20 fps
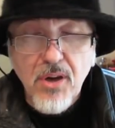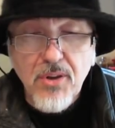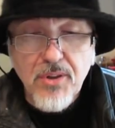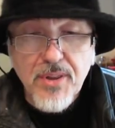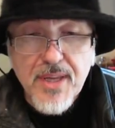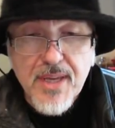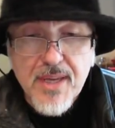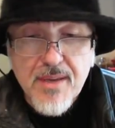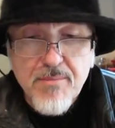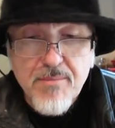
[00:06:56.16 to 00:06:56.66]

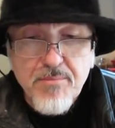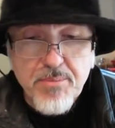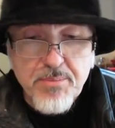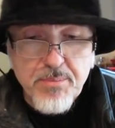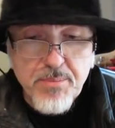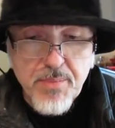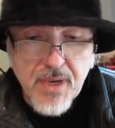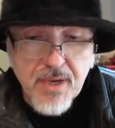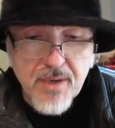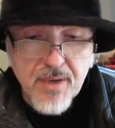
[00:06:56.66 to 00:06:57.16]
the
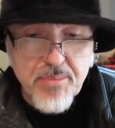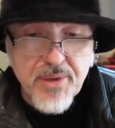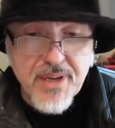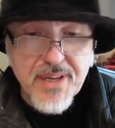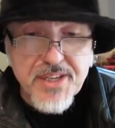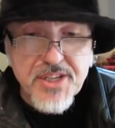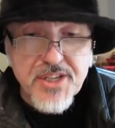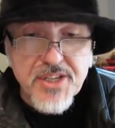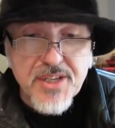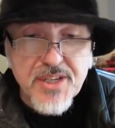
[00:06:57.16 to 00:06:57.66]

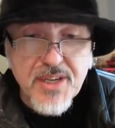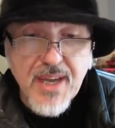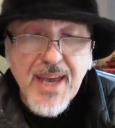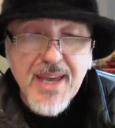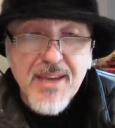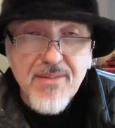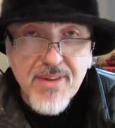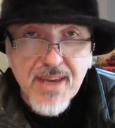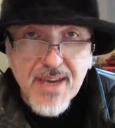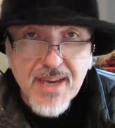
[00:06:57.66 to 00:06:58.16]
British
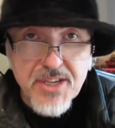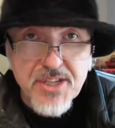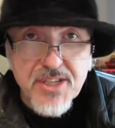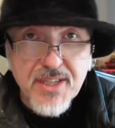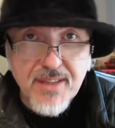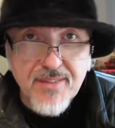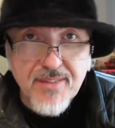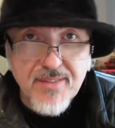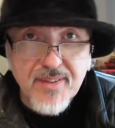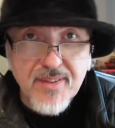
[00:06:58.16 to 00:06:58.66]

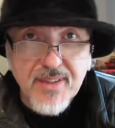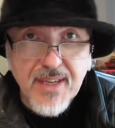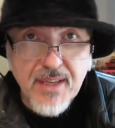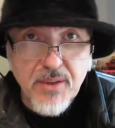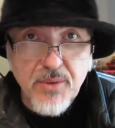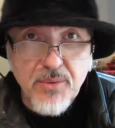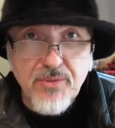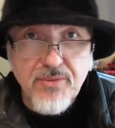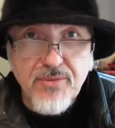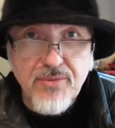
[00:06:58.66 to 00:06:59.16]
Aviation in
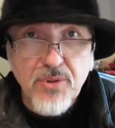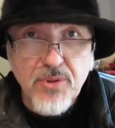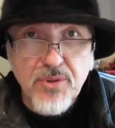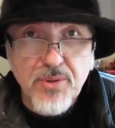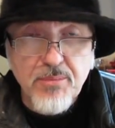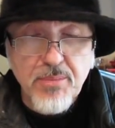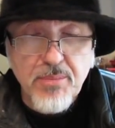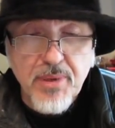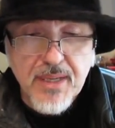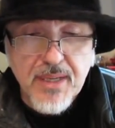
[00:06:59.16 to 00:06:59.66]
Scale
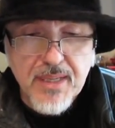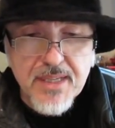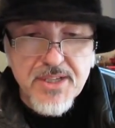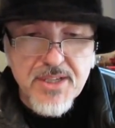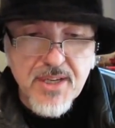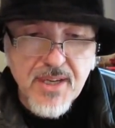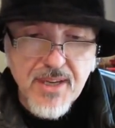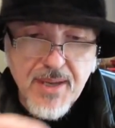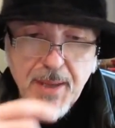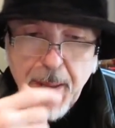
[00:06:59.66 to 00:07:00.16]
forum
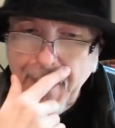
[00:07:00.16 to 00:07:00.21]
page.